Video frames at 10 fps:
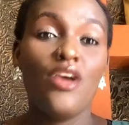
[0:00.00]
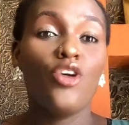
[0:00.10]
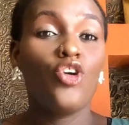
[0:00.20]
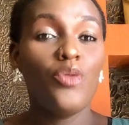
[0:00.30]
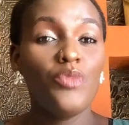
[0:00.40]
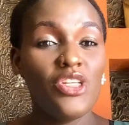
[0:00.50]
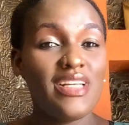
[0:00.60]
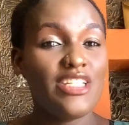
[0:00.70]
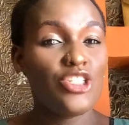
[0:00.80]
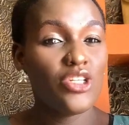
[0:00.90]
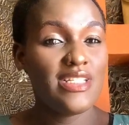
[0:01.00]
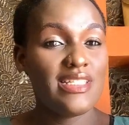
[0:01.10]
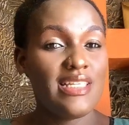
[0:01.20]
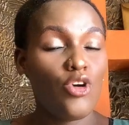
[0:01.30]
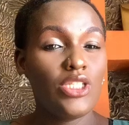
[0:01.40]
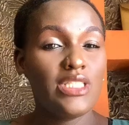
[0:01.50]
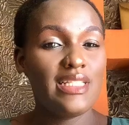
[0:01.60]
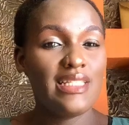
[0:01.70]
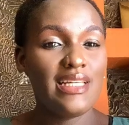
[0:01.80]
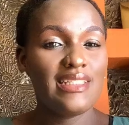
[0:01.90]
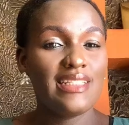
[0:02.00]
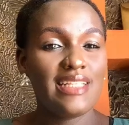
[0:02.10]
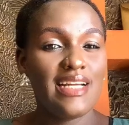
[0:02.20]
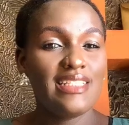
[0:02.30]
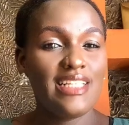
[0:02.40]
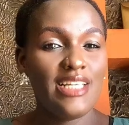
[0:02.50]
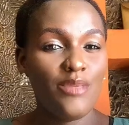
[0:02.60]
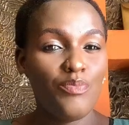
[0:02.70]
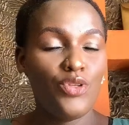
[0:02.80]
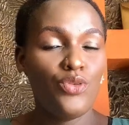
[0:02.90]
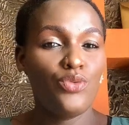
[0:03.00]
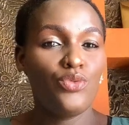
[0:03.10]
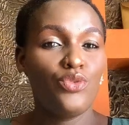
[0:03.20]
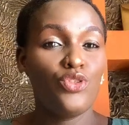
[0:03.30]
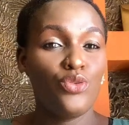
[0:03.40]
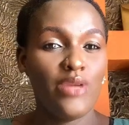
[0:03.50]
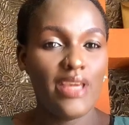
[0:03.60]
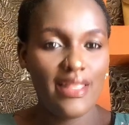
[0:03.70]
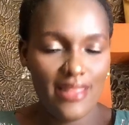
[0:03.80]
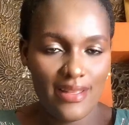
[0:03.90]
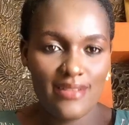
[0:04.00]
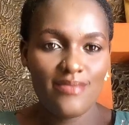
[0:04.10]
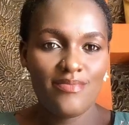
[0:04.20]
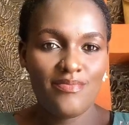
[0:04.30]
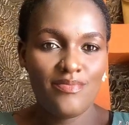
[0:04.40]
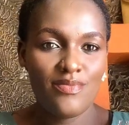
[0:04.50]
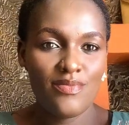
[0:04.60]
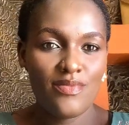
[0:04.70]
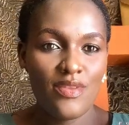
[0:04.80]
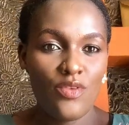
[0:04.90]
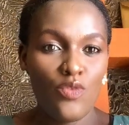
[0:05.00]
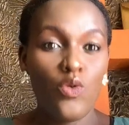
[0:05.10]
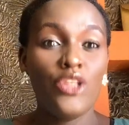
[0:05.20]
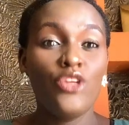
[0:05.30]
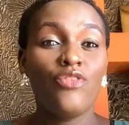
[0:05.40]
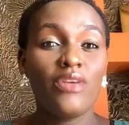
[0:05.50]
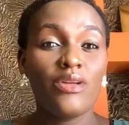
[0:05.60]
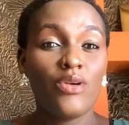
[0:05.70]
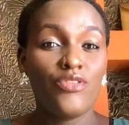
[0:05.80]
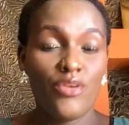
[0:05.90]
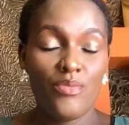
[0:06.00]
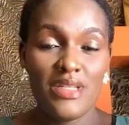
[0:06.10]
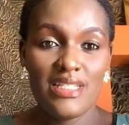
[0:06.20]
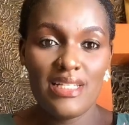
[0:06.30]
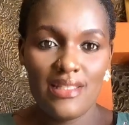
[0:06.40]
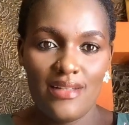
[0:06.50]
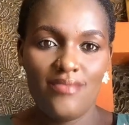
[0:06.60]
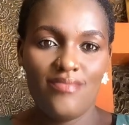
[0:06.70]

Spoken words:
Communication is the only thing that can keep you together when you're far away from each other.